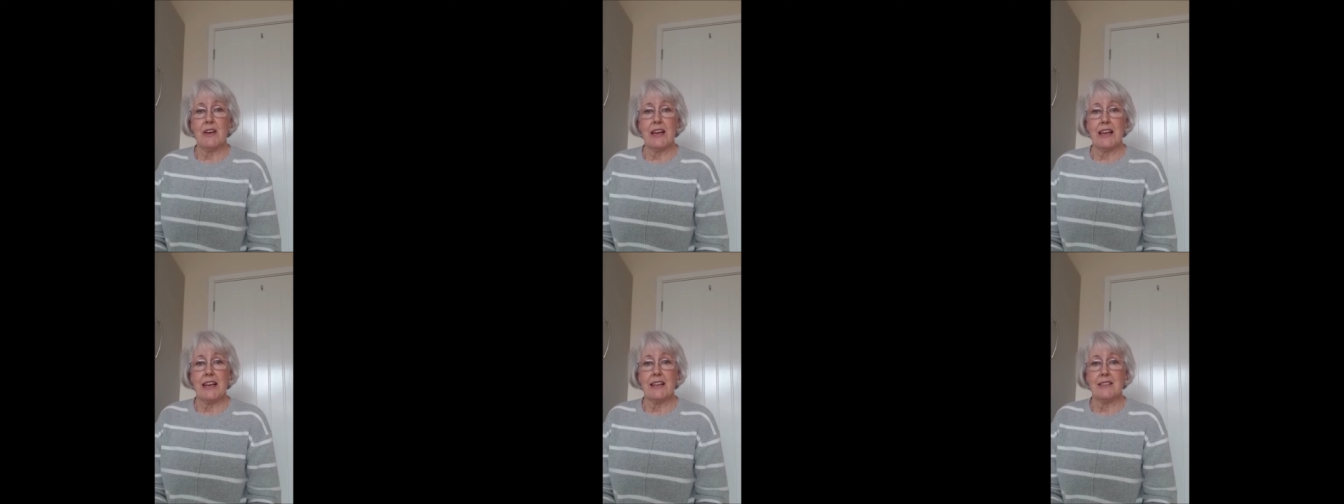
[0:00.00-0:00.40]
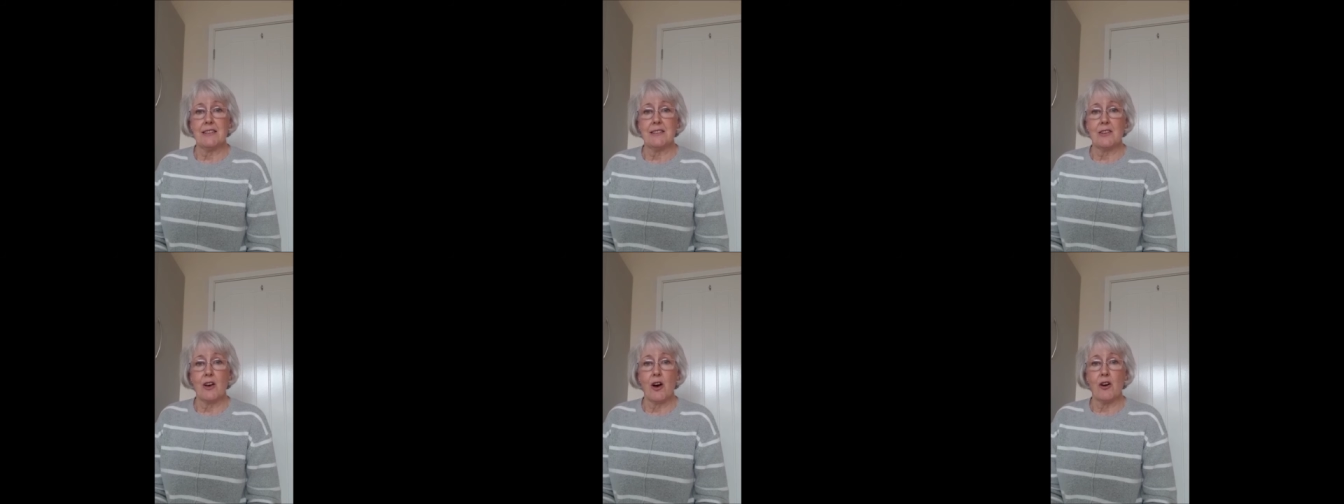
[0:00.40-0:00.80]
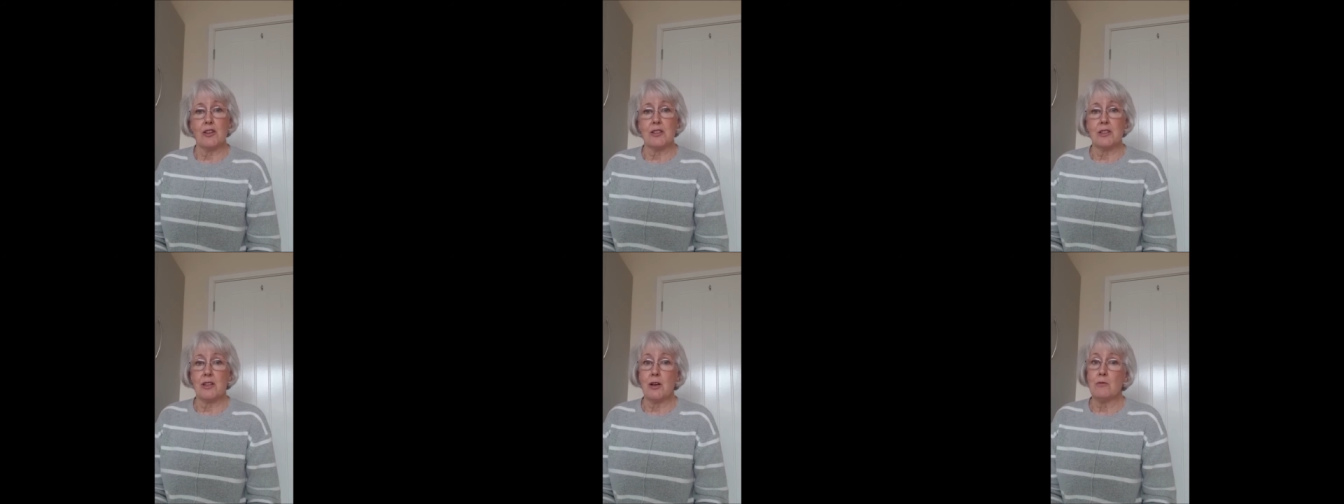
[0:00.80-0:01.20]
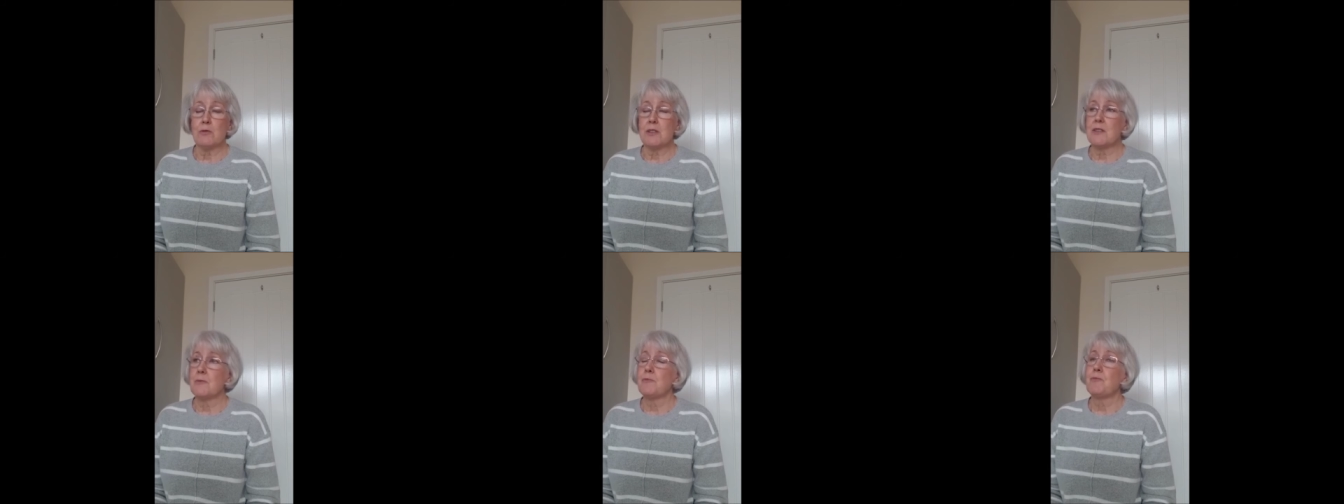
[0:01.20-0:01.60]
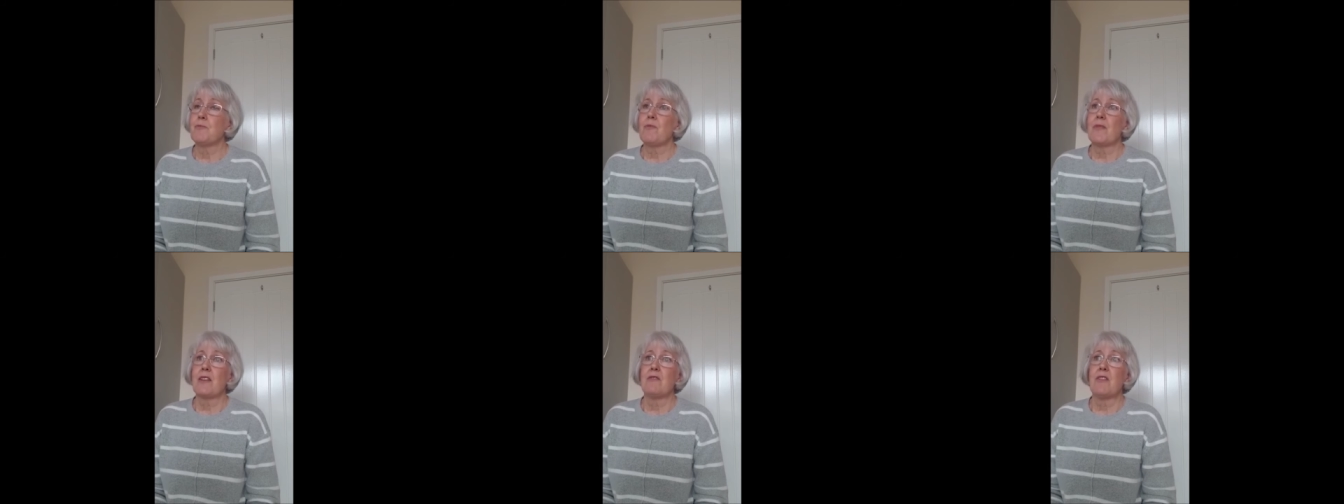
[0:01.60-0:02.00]
he is God? Those
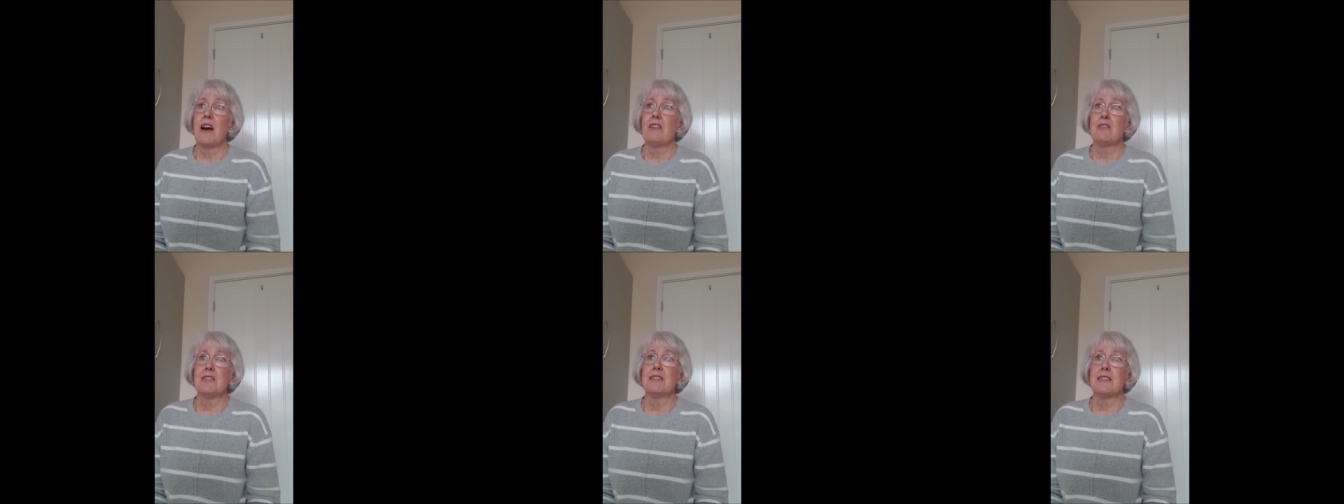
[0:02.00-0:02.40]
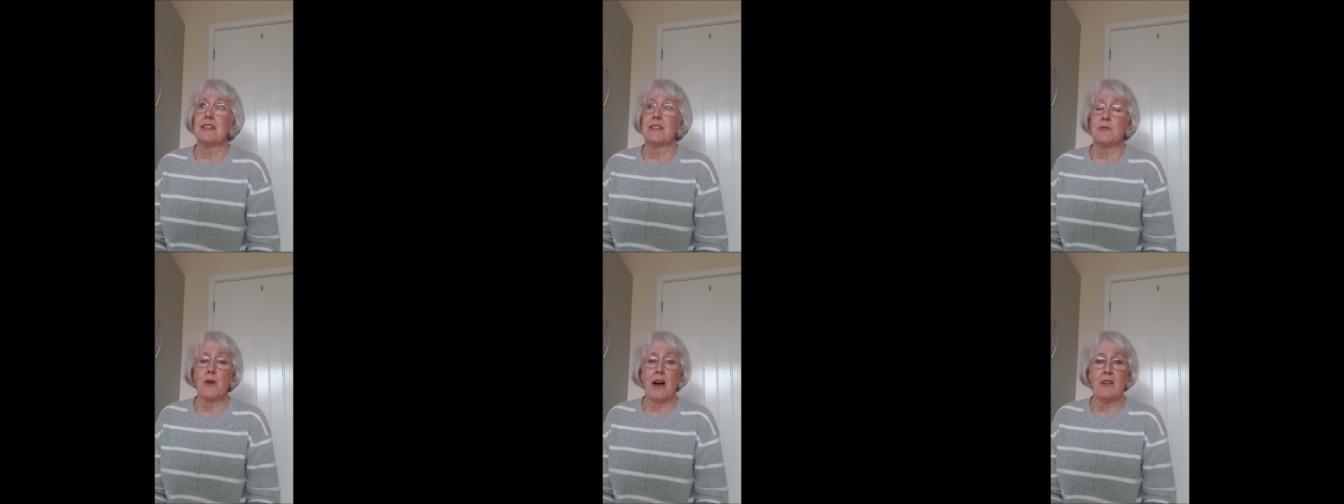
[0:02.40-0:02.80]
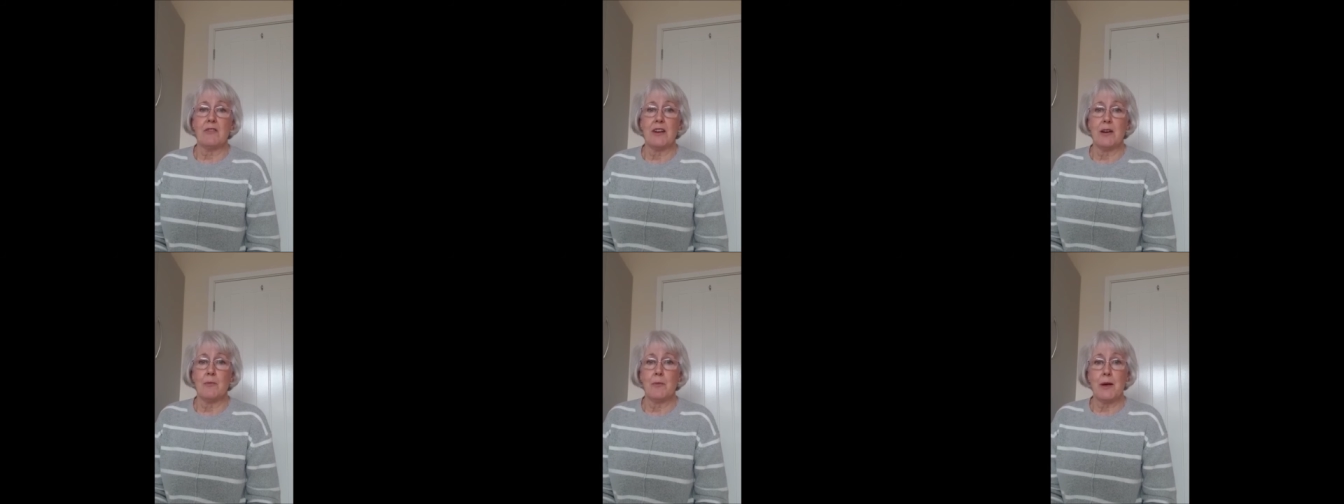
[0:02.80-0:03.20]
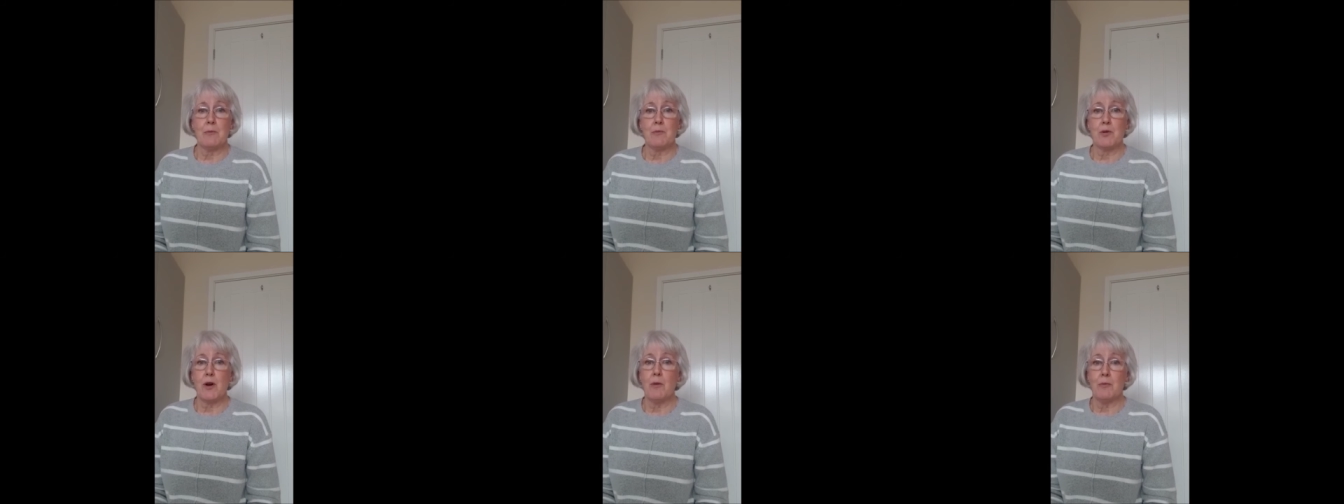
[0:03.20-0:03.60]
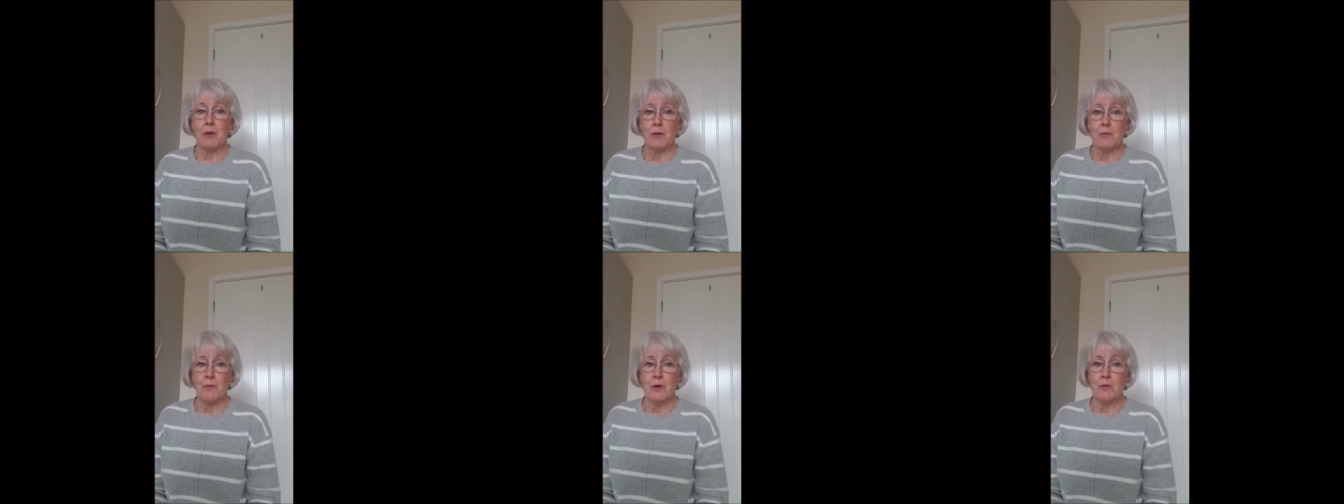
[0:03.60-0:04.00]
Pharisees were having a big
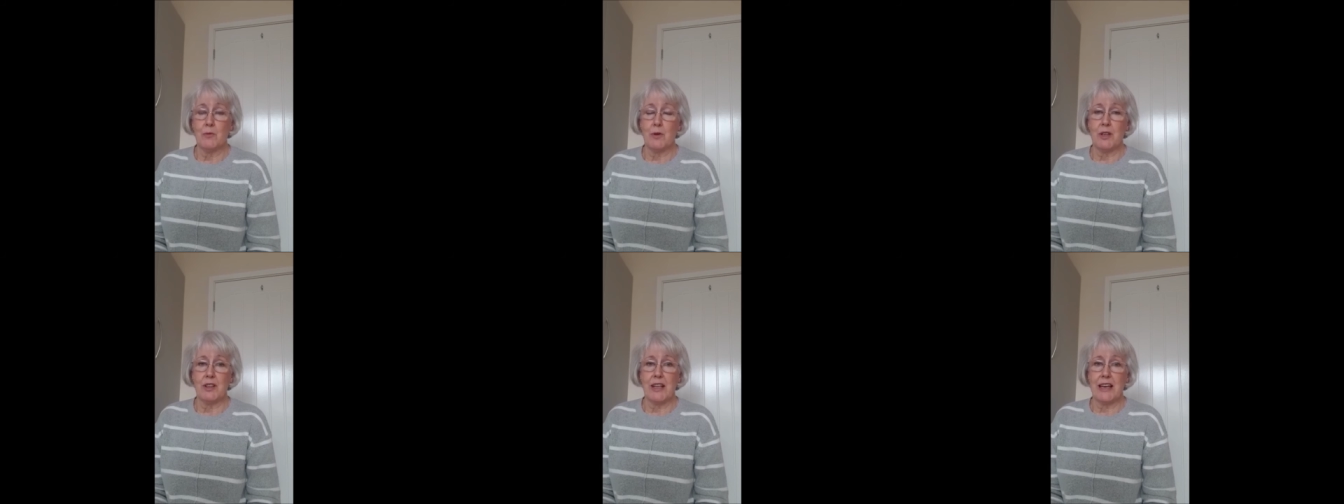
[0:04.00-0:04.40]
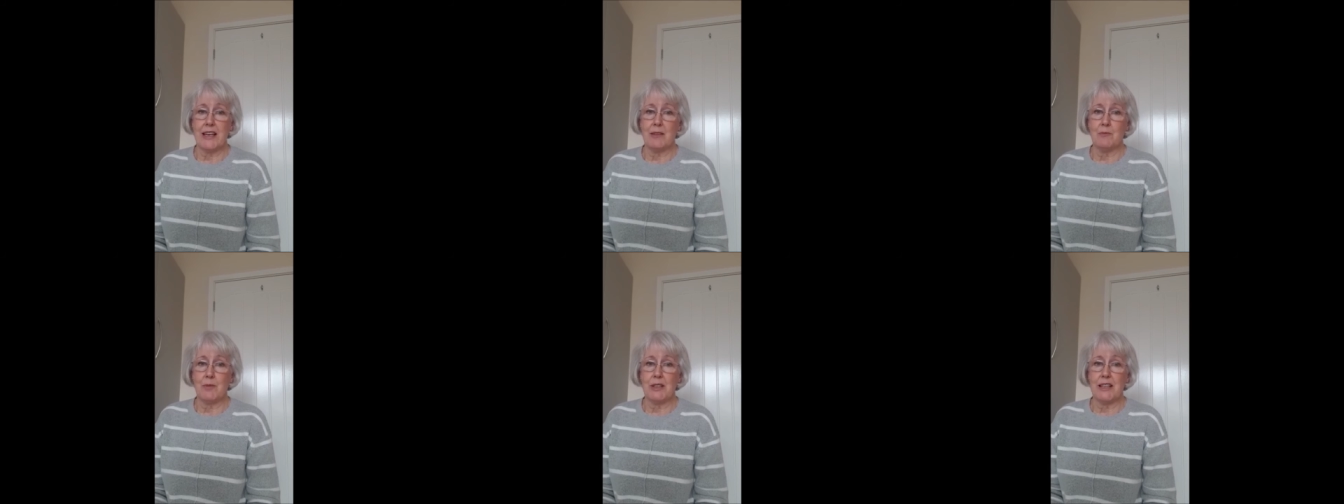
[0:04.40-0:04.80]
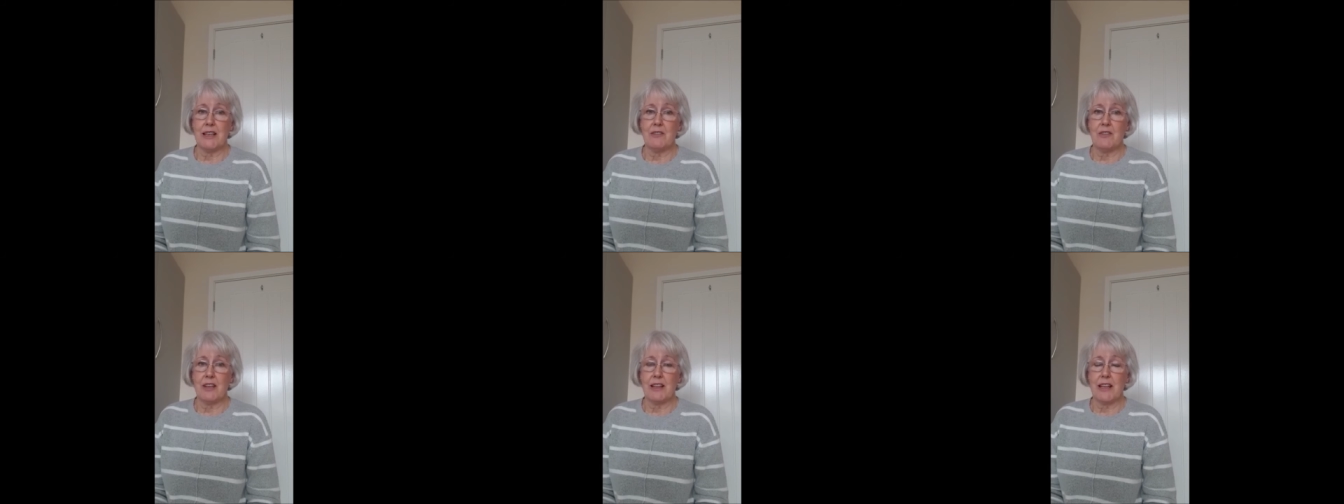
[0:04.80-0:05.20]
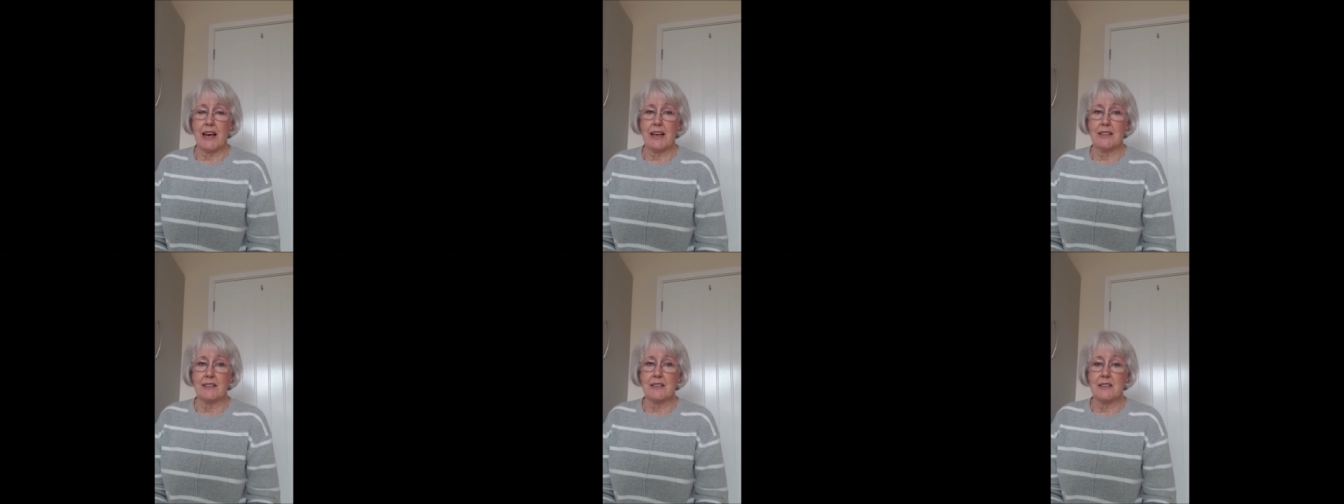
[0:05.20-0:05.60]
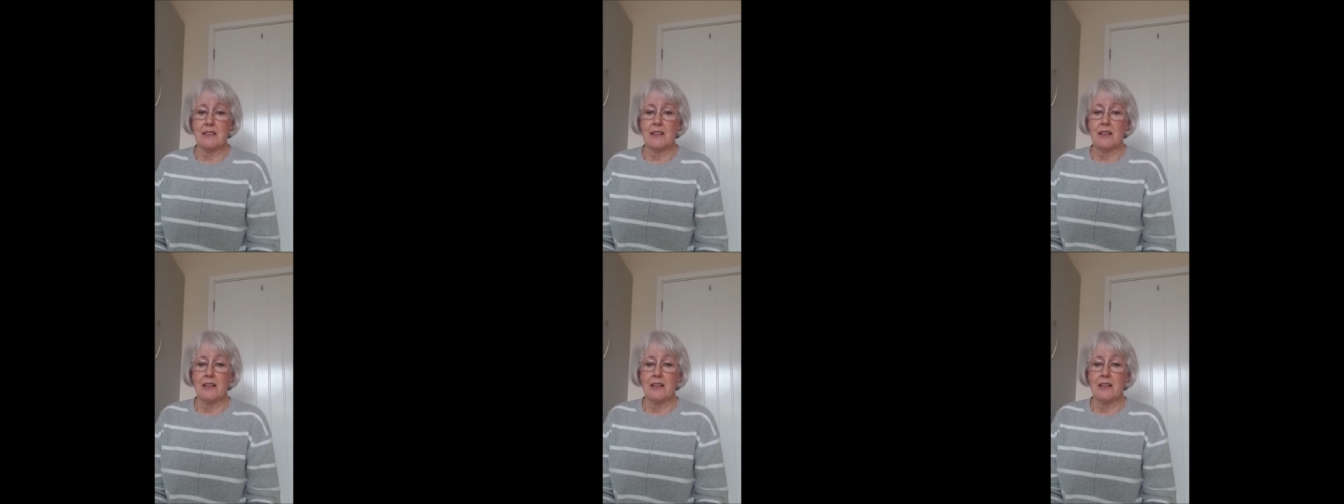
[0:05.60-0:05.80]
problem, weren't they, in believing that?